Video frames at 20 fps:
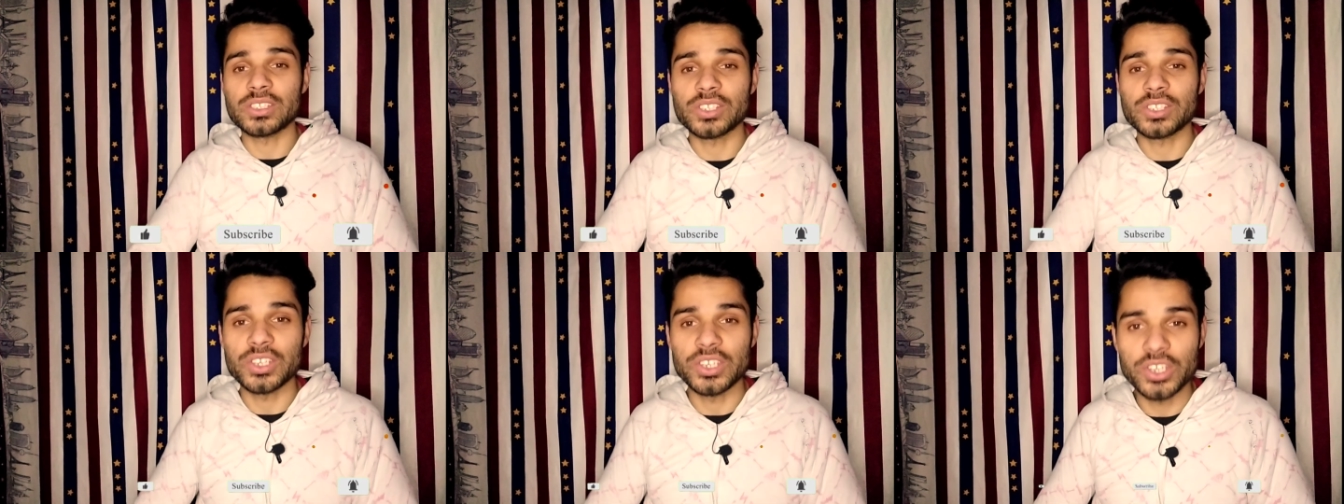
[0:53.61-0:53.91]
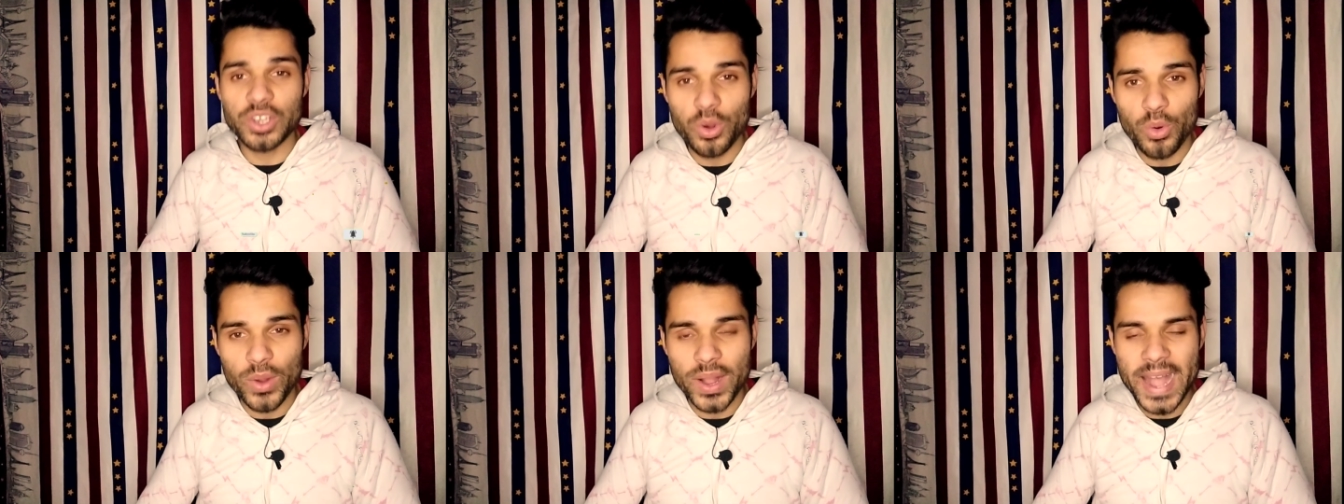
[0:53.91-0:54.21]
So
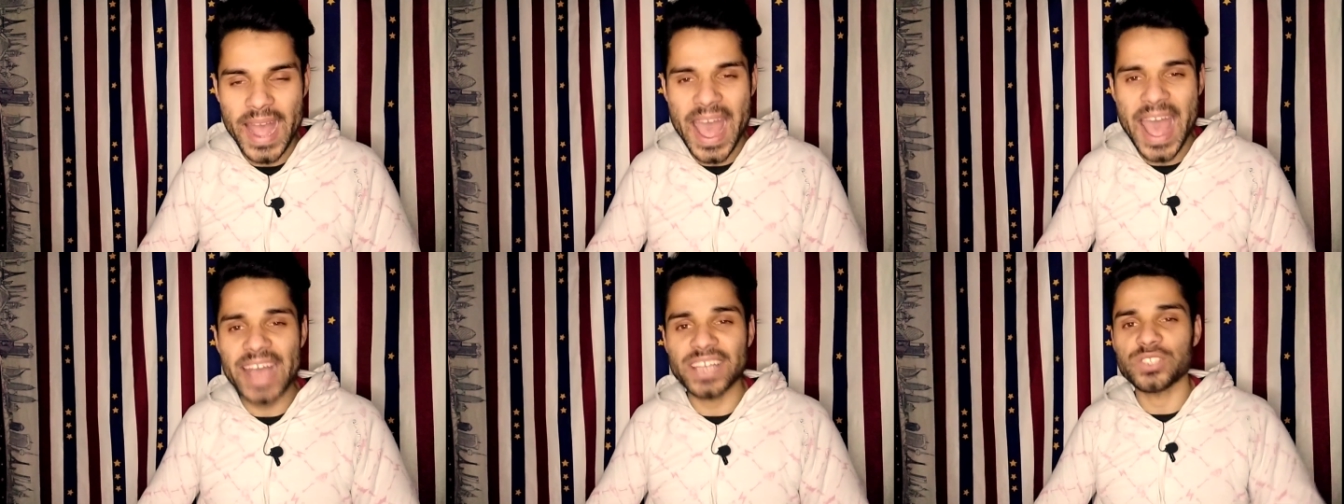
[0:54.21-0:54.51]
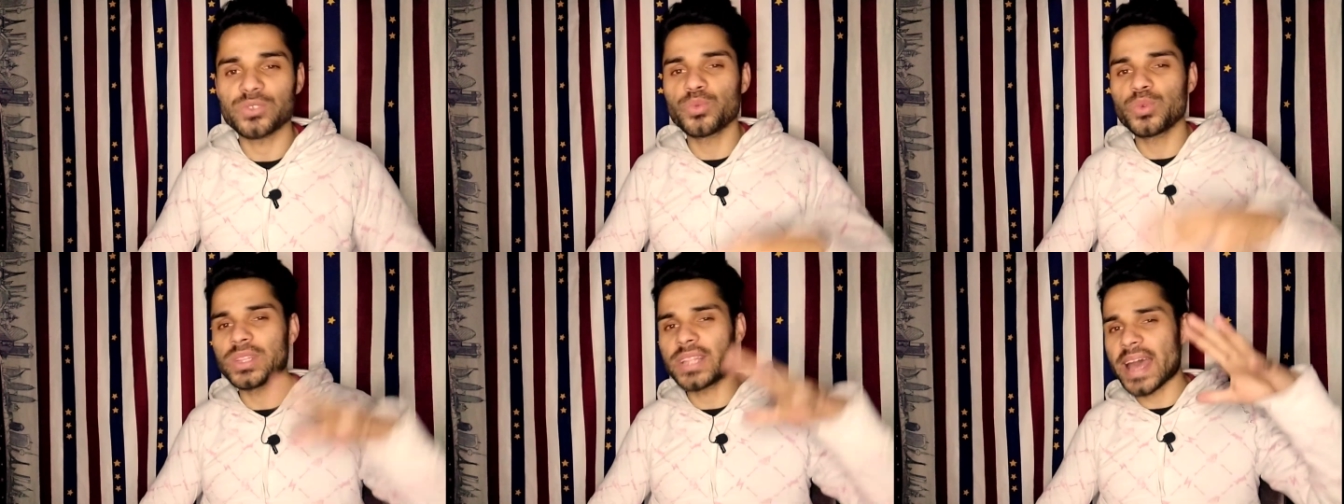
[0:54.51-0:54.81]
yo
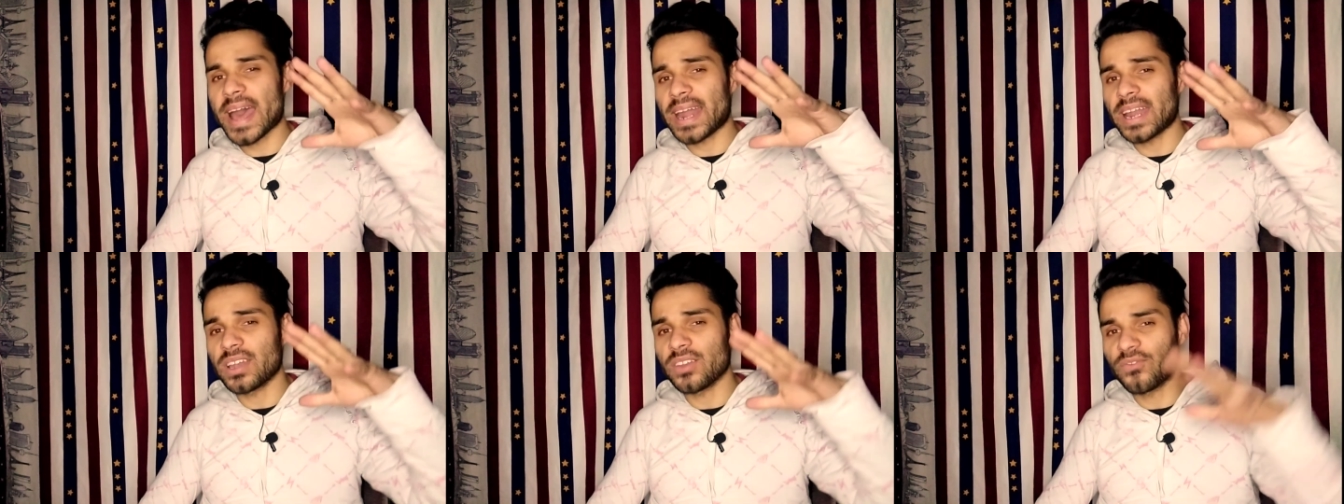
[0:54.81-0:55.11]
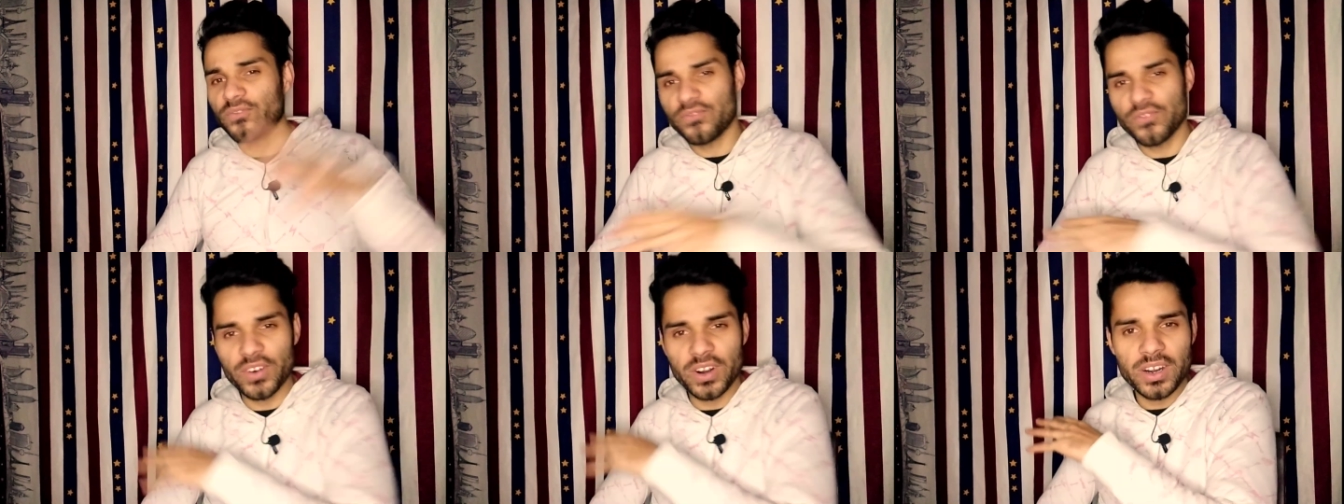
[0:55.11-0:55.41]
guys, without any
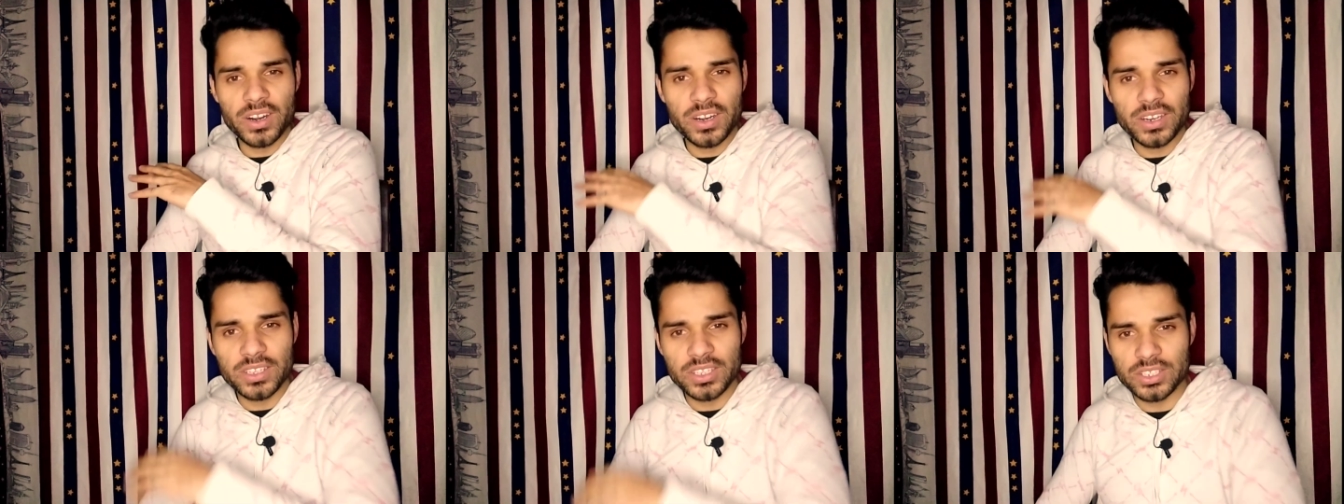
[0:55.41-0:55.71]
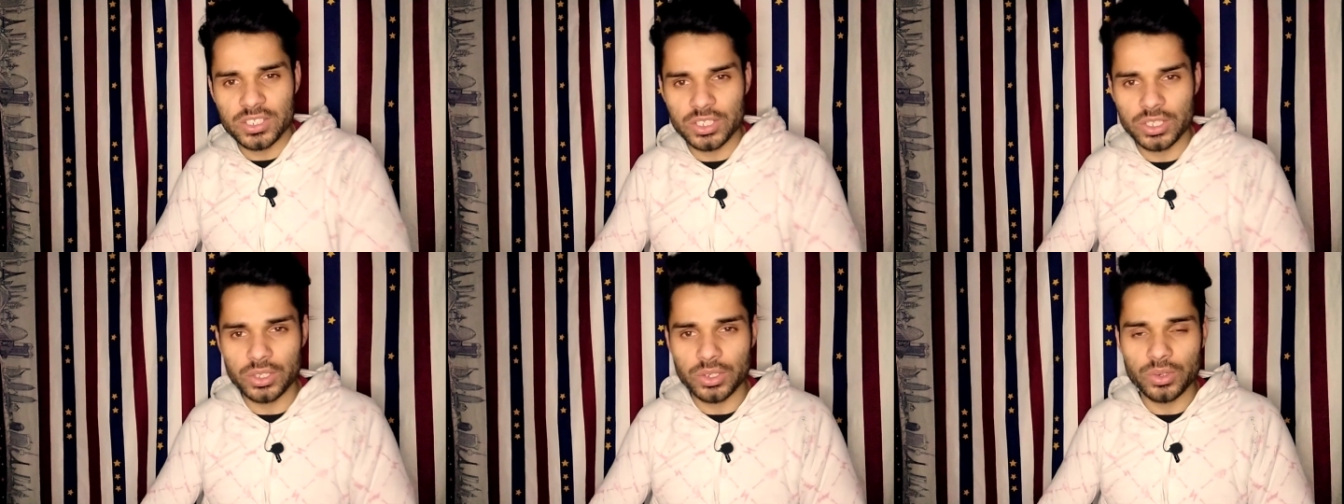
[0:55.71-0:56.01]
further
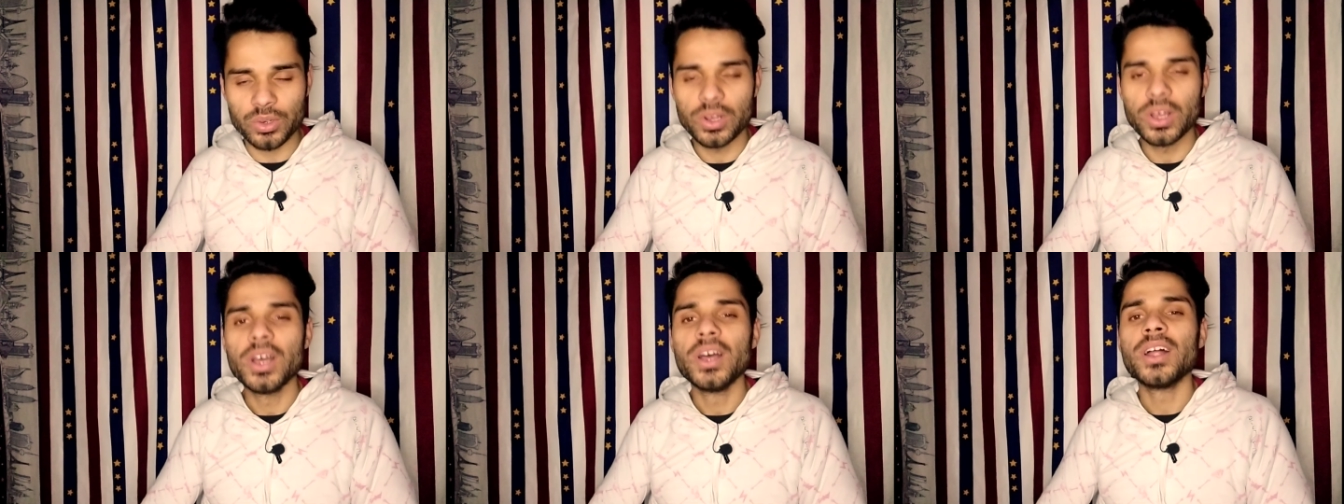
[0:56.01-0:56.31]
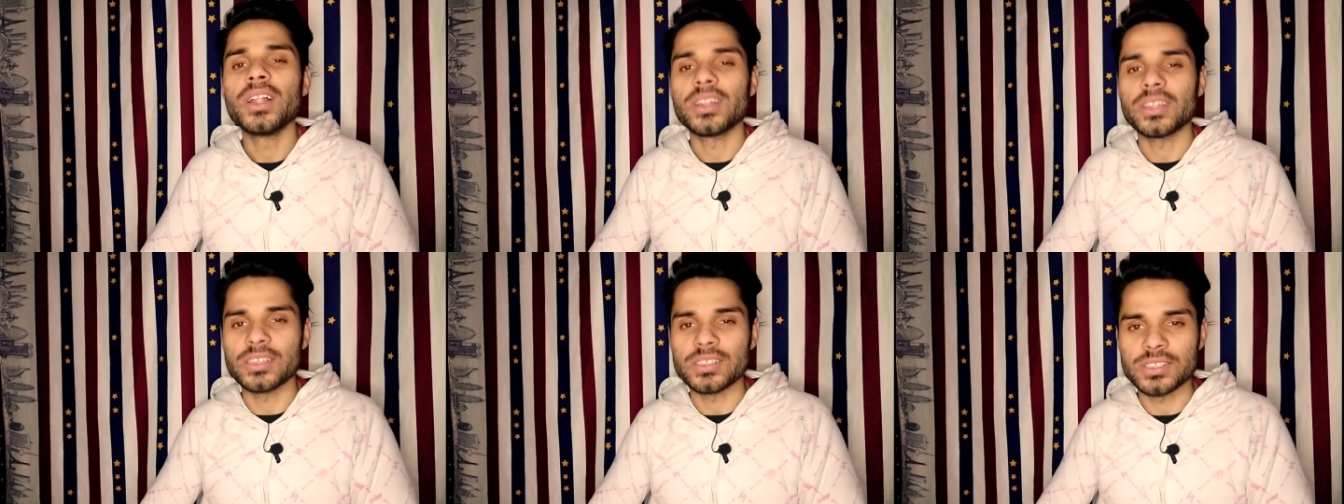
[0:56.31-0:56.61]
ado,
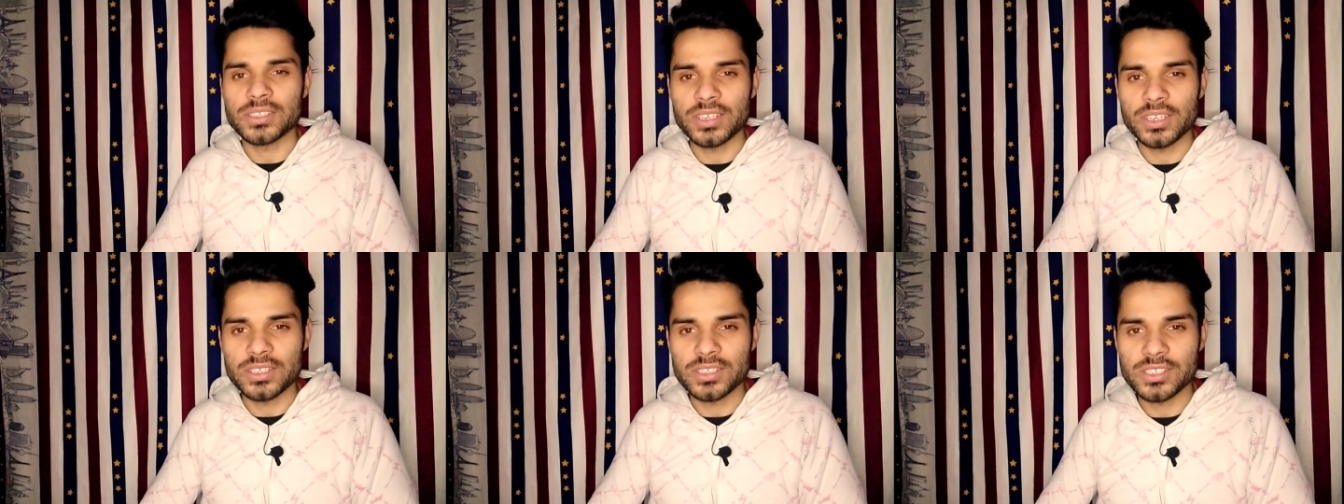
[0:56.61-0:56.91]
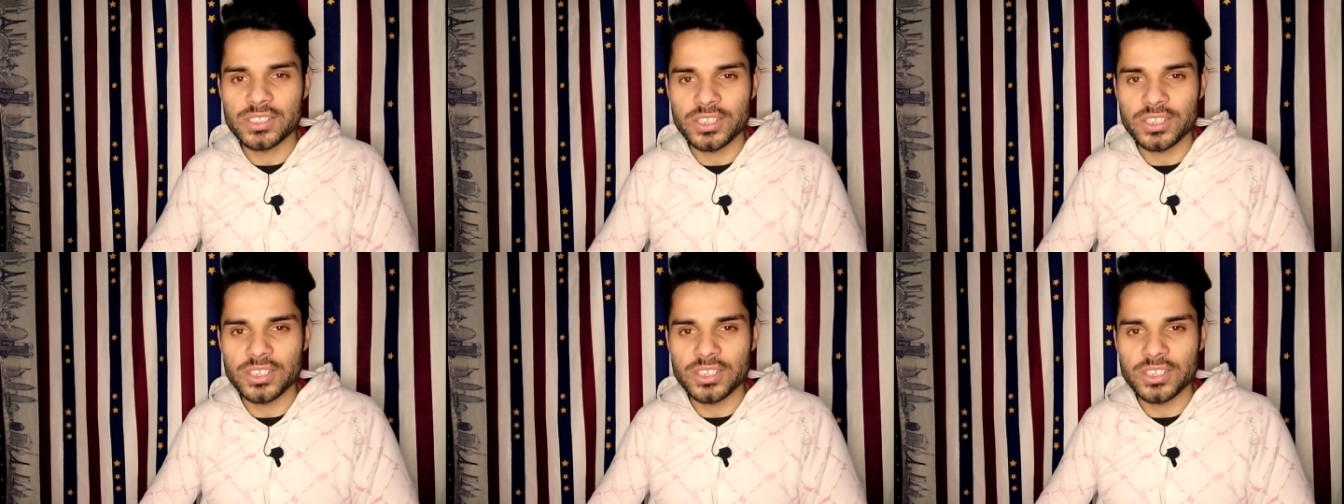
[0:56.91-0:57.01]
let's get